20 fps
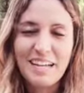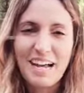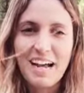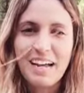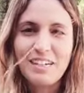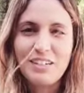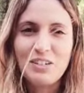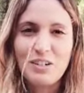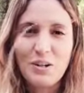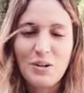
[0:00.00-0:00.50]

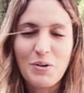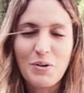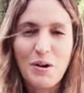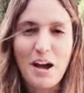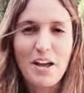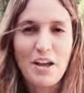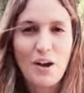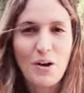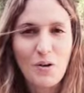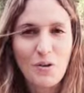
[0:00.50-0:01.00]
I know
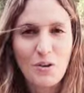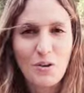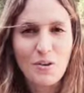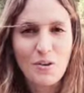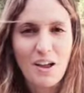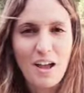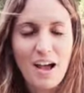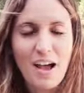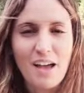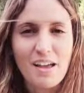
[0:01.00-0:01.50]
I owe you
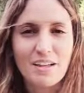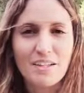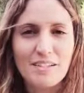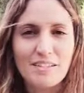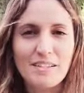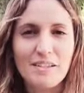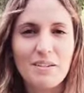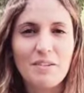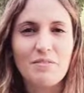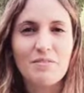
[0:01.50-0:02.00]

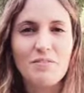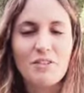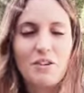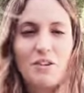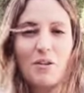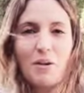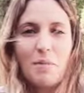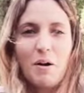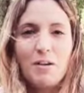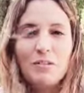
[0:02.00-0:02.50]
guys a
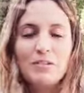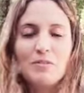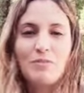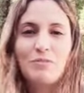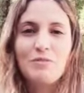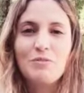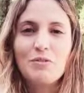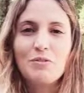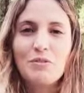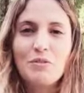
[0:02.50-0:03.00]
video about the
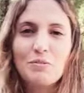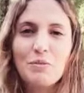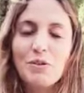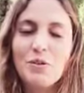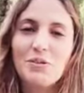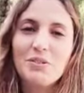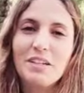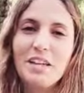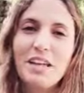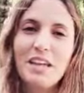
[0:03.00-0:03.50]
full
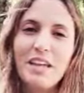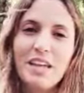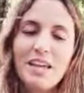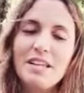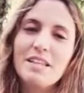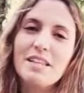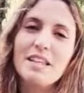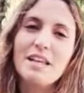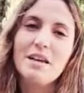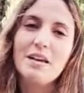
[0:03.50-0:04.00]
moon
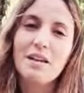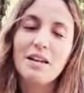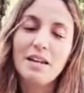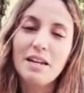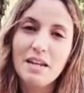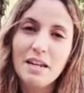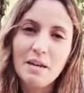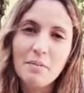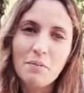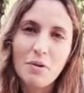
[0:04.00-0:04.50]
in
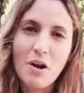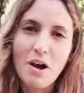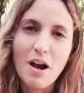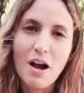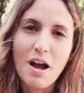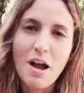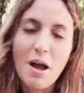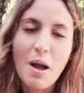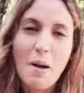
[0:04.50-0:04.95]
Libra,